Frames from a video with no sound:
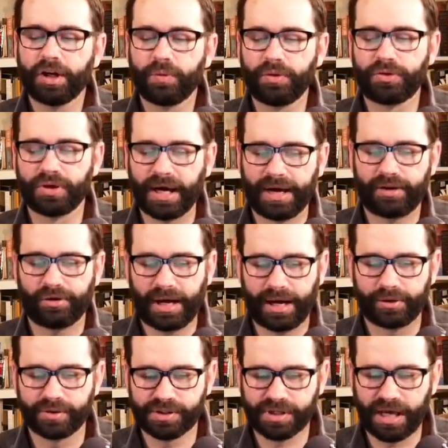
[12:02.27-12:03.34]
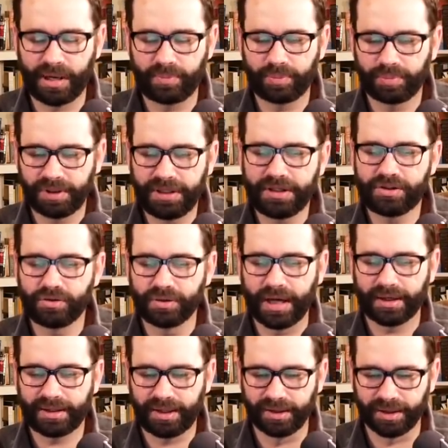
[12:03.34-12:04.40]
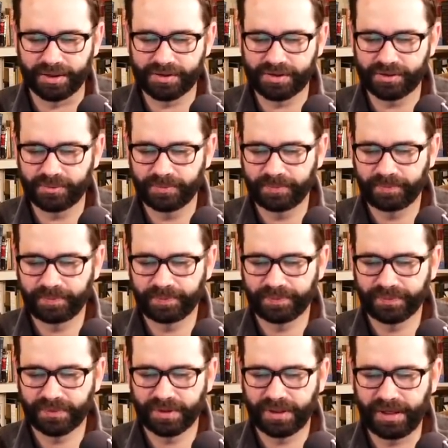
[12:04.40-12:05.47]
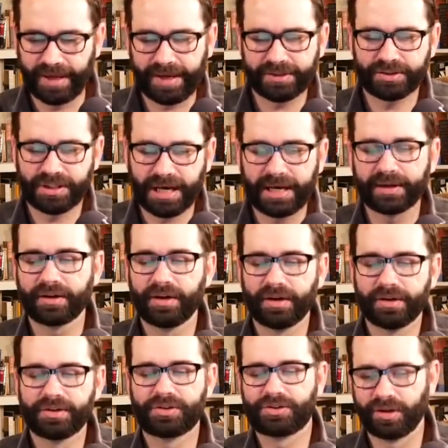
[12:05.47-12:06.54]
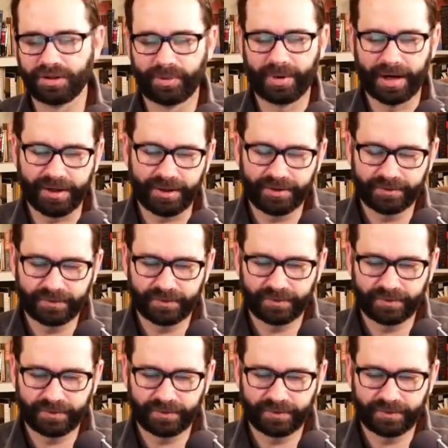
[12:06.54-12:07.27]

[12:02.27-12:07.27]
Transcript: We do not know how to escape. Please do not kill us. Hashtag Soleimani.